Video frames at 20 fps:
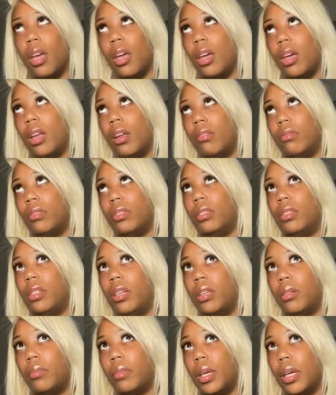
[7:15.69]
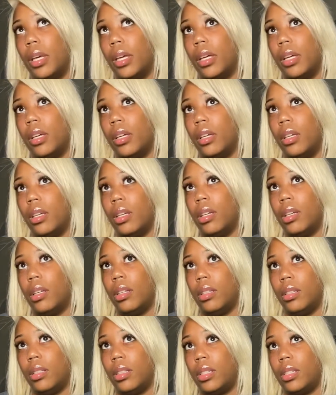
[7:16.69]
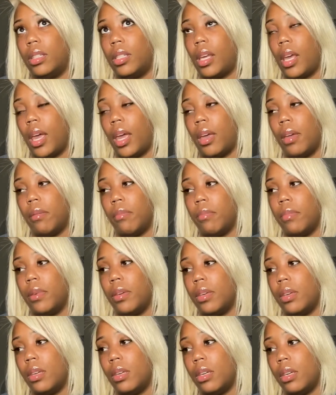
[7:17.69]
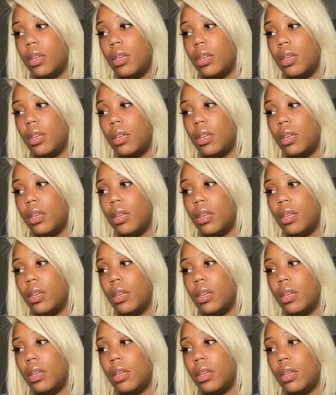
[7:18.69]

And I was just like, man, this can't be